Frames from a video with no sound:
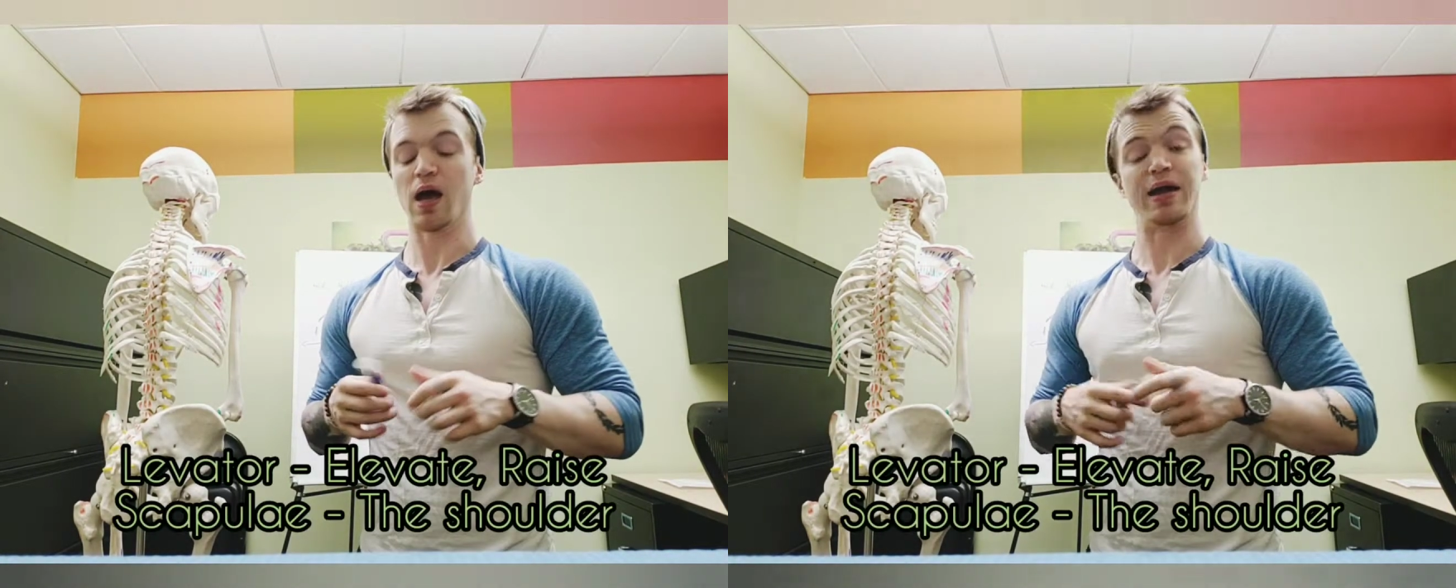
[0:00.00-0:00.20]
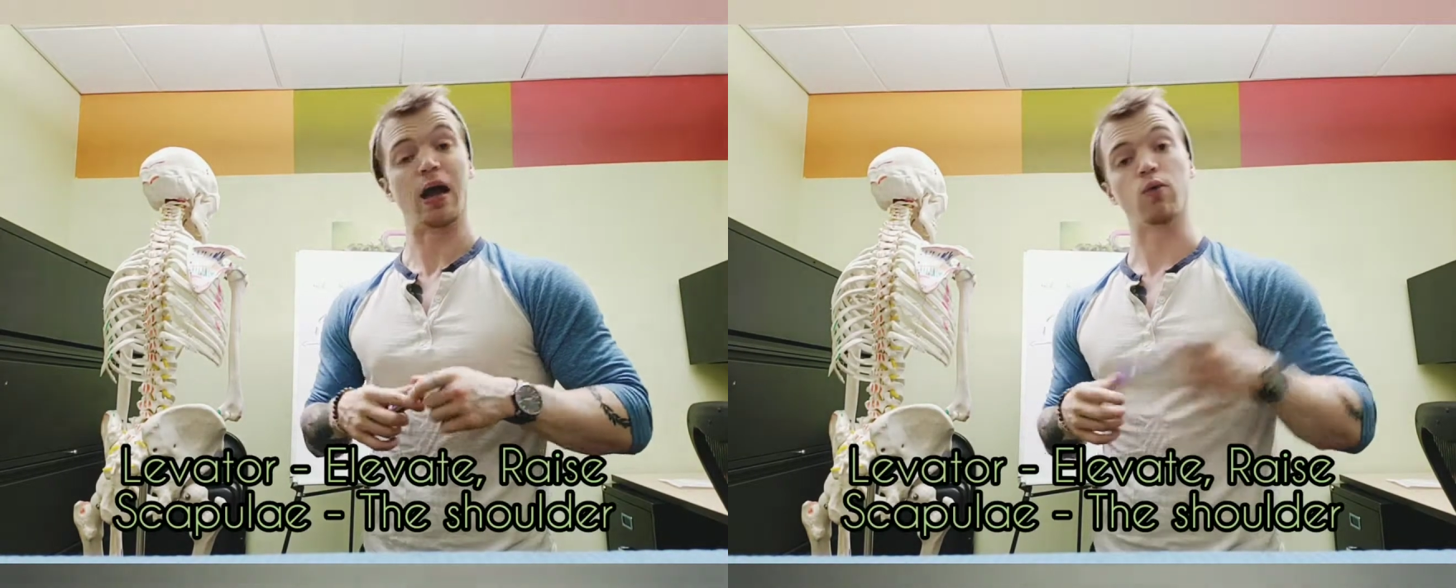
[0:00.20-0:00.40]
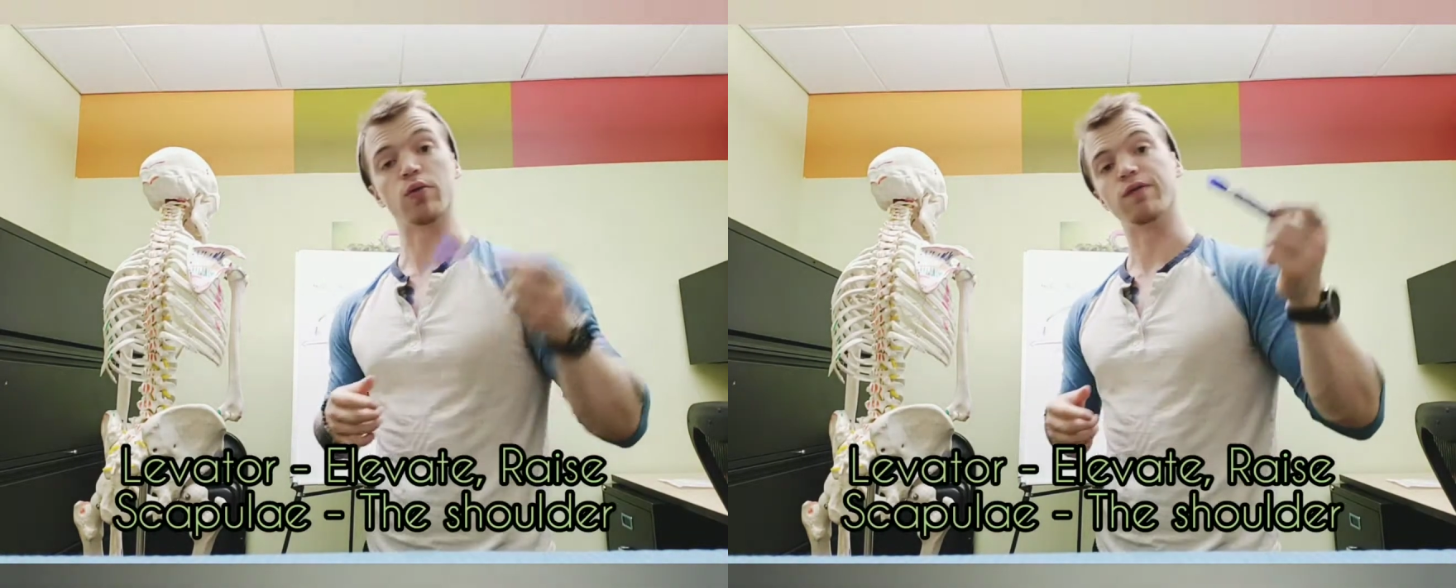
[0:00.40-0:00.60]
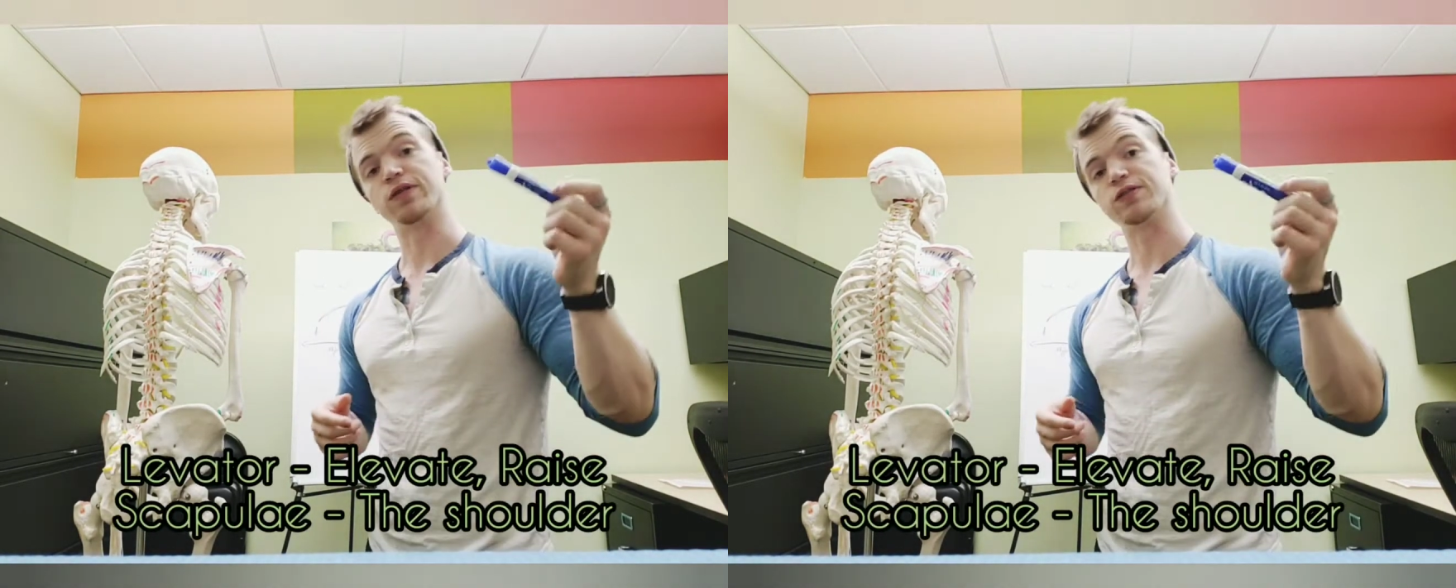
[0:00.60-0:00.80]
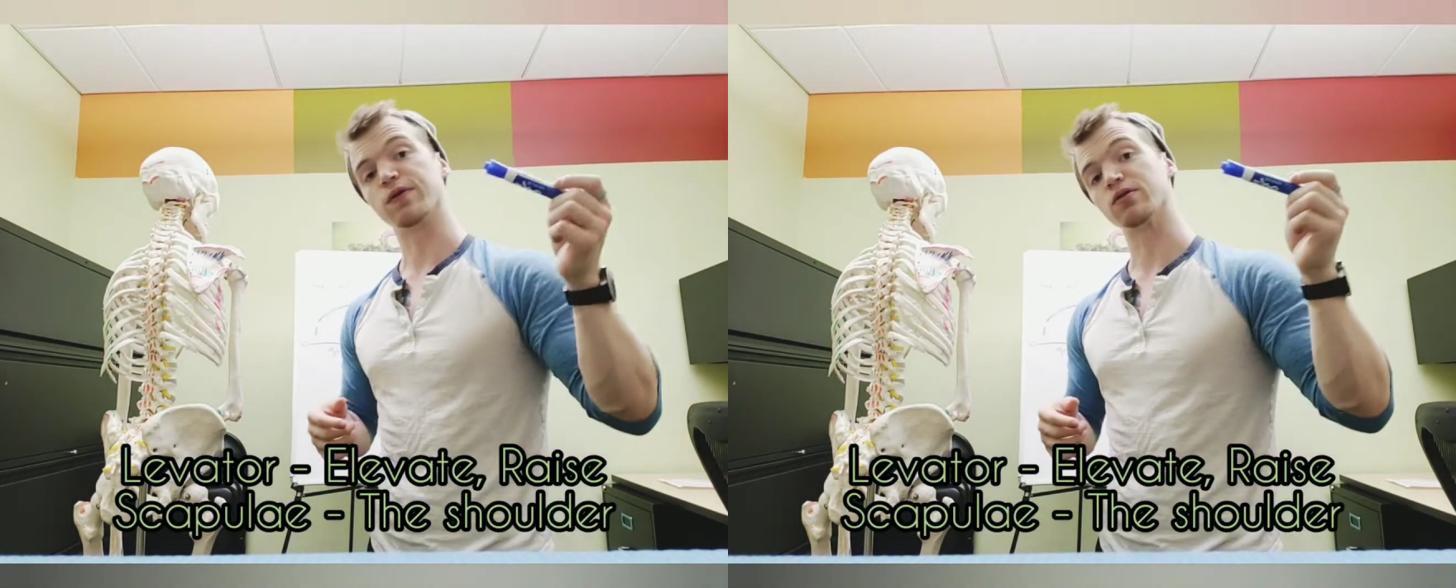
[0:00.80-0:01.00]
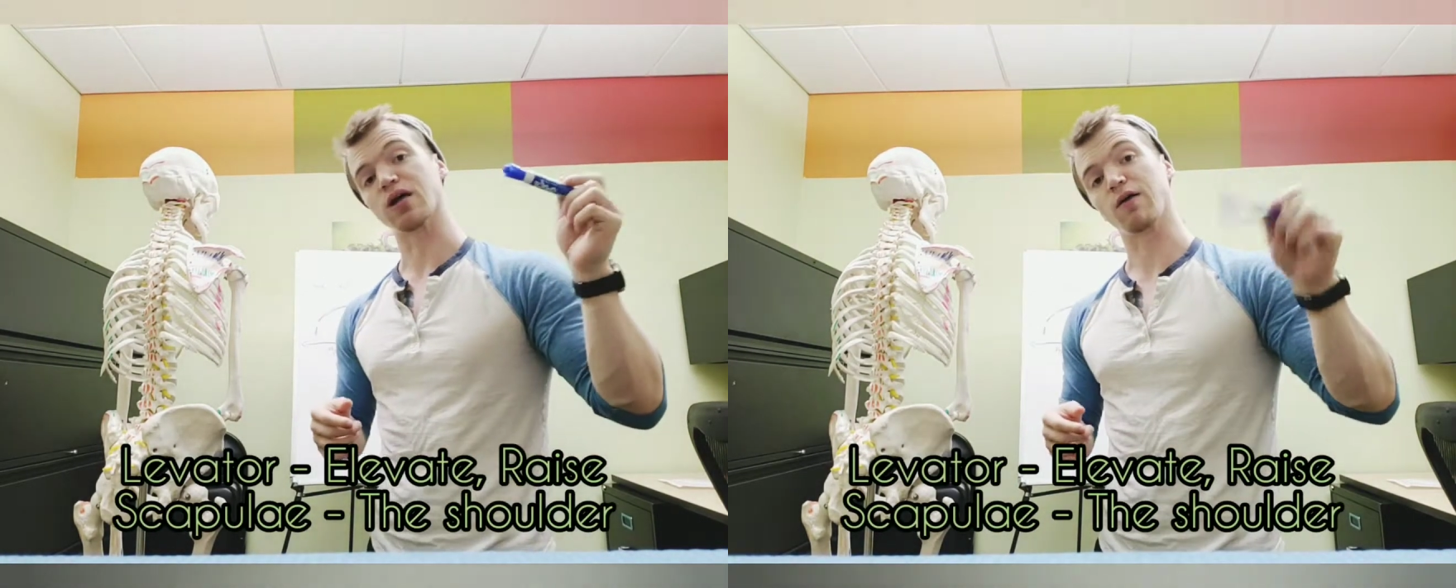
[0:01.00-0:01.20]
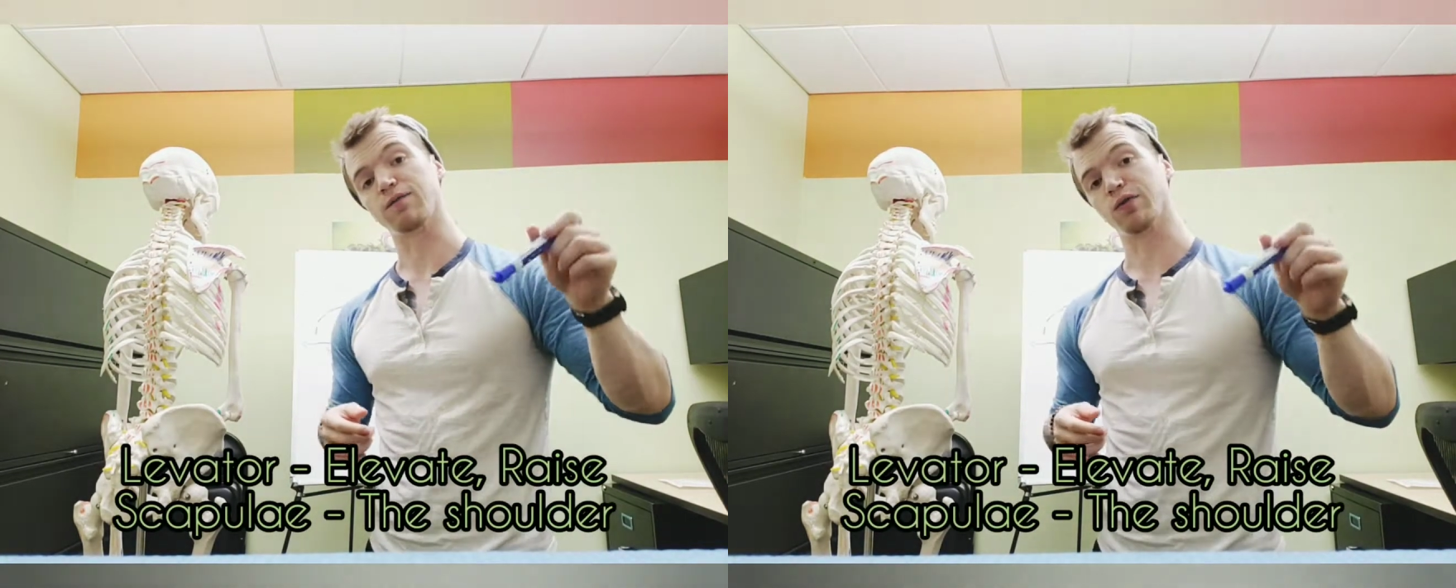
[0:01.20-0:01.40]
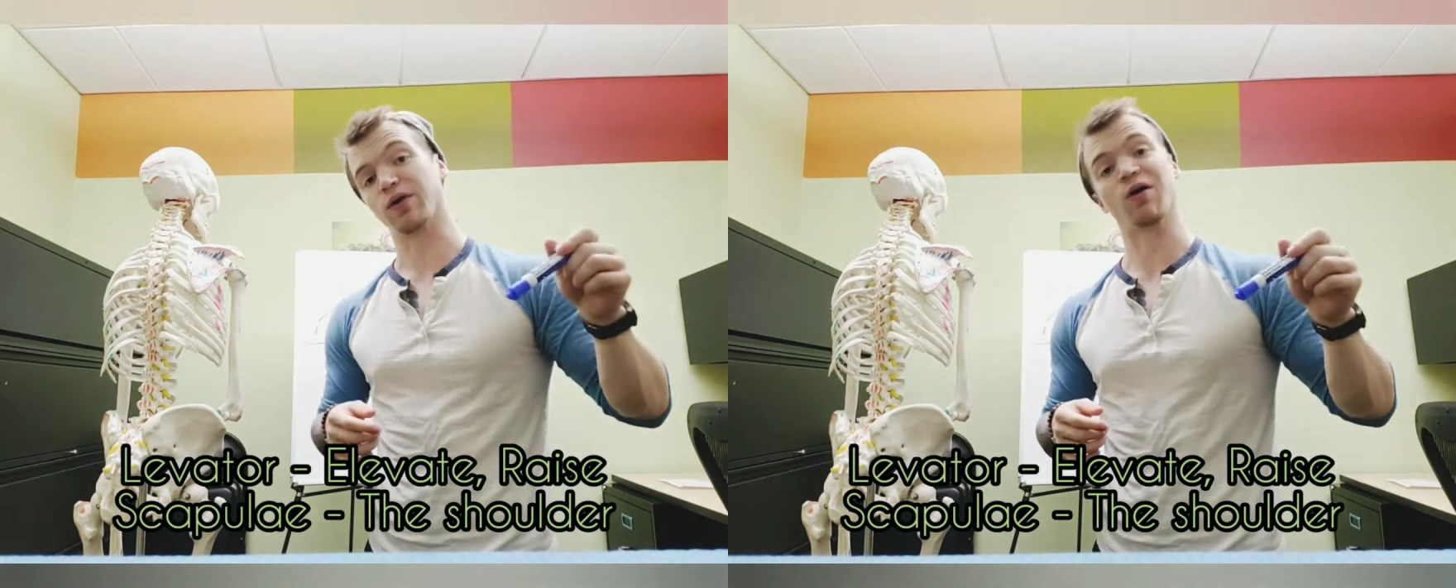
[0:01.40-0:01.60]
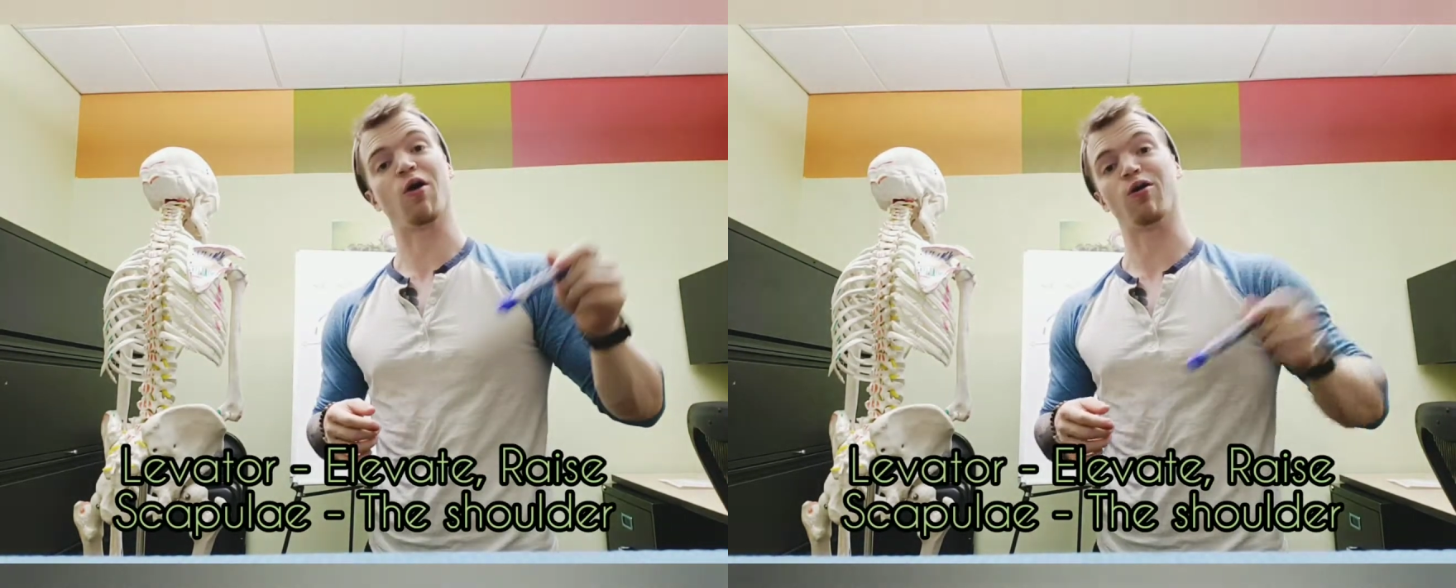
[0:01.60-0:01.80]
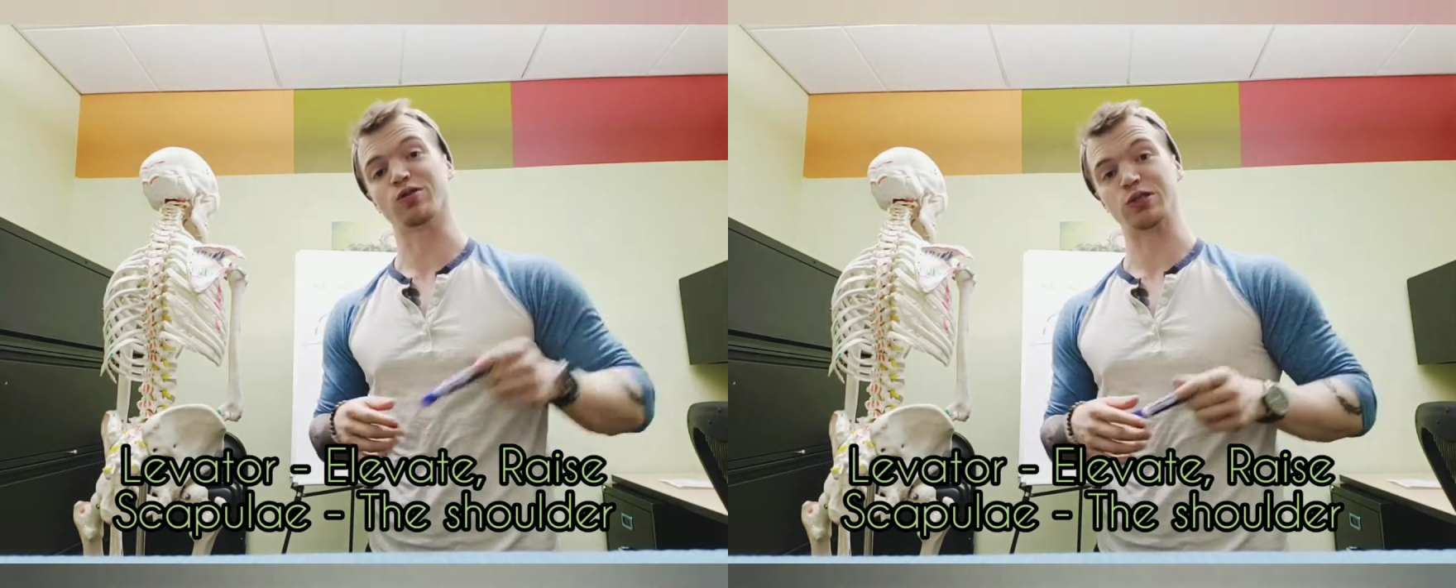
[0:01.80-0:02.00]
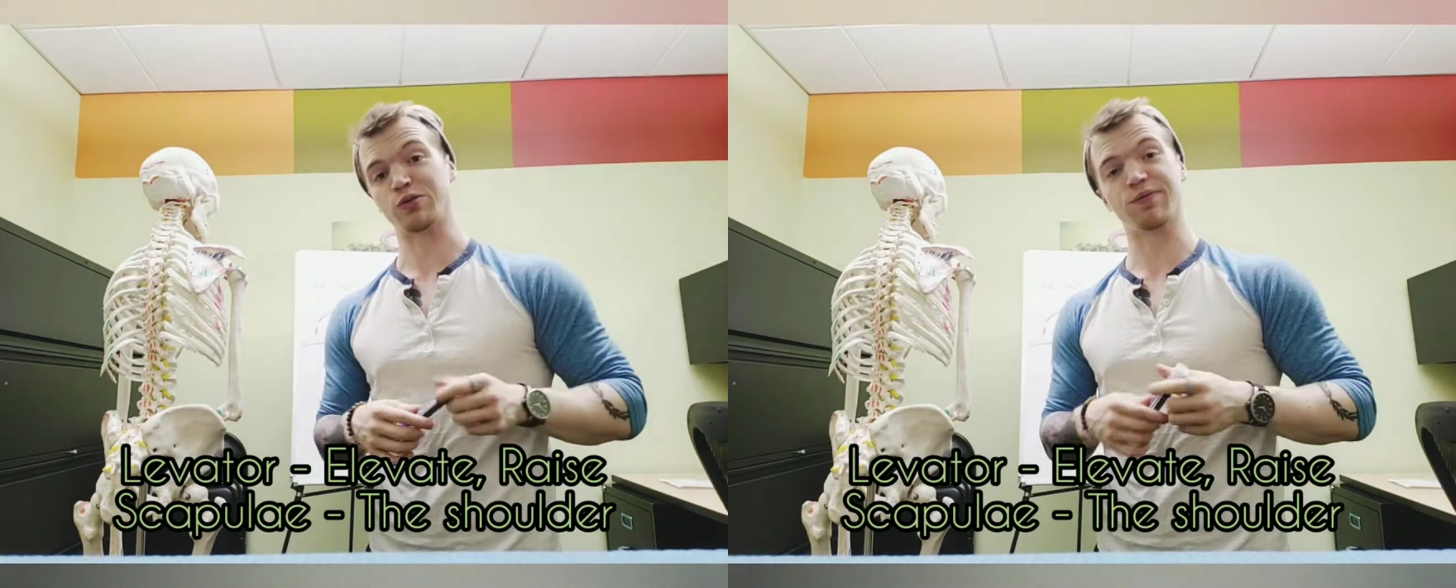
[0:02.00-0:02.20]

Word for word: Now, if this video is helpful at all to you,